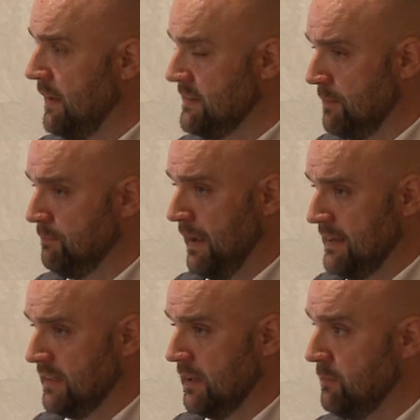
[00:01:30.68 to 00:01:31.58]
means, it
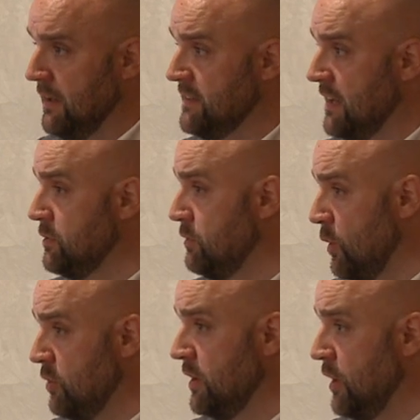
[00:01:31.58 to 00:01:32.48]
basically means it's
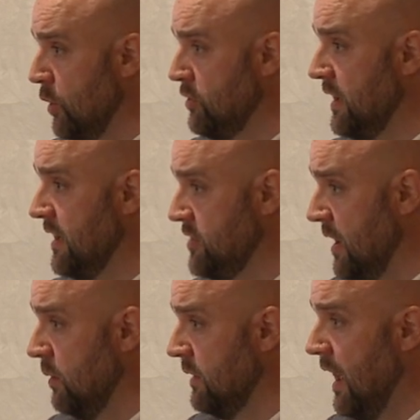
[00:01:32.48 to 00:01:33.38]
frozen, grocery,
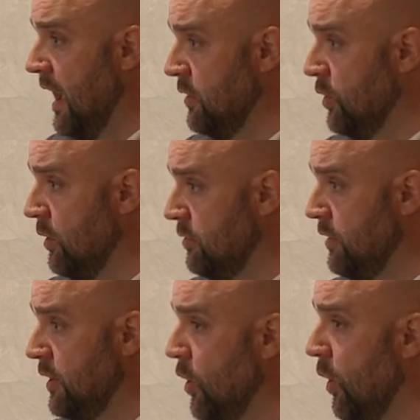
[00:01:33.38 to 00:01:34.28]
chilled and
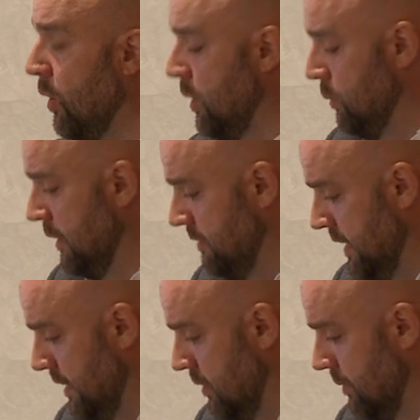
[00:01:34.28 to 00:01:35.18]
non-food all in one
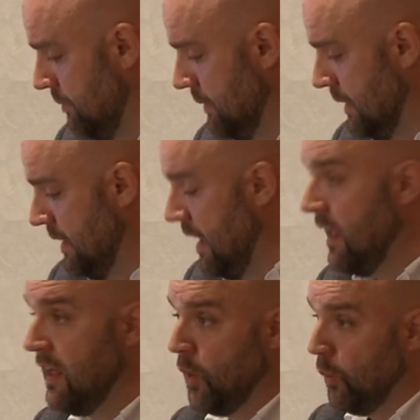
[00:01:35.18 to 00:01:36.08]
vehicle,
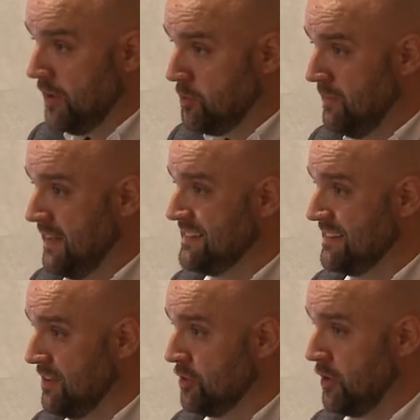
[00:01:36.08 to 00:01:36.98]
which
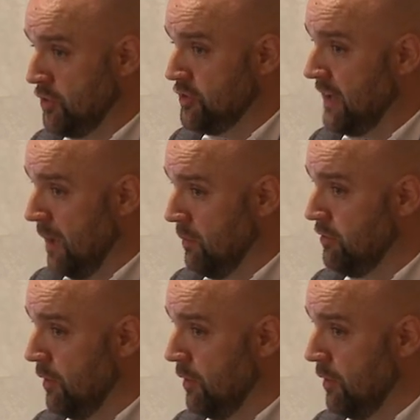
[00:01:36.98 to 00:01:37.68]
means there's reduced carbon